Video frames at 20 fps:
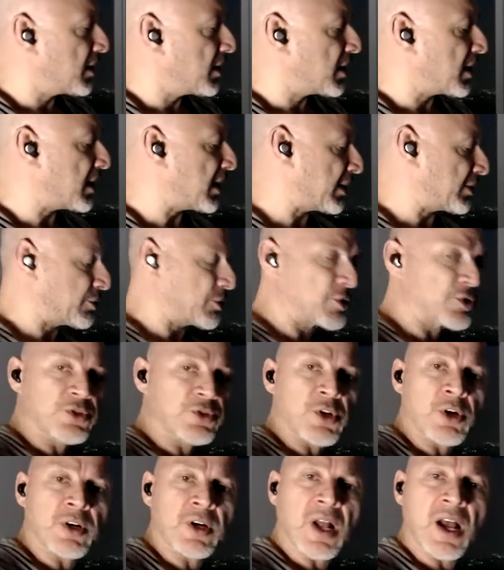I like to
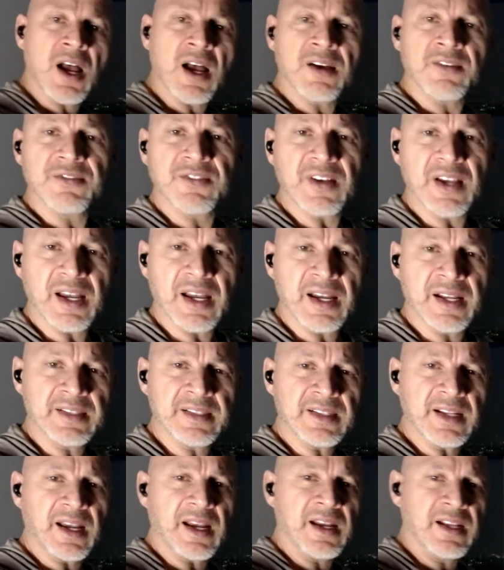start off
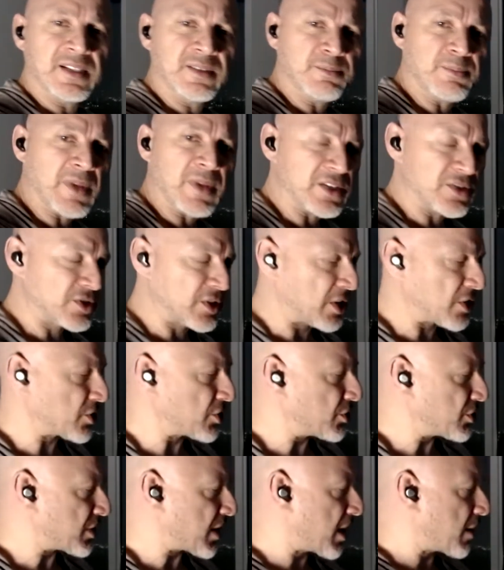and end my
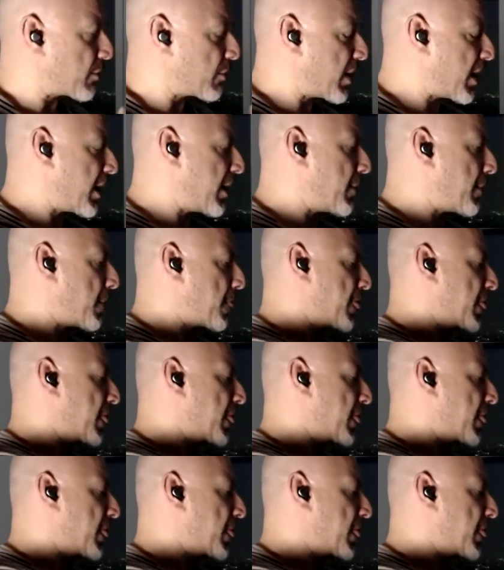sessions that way.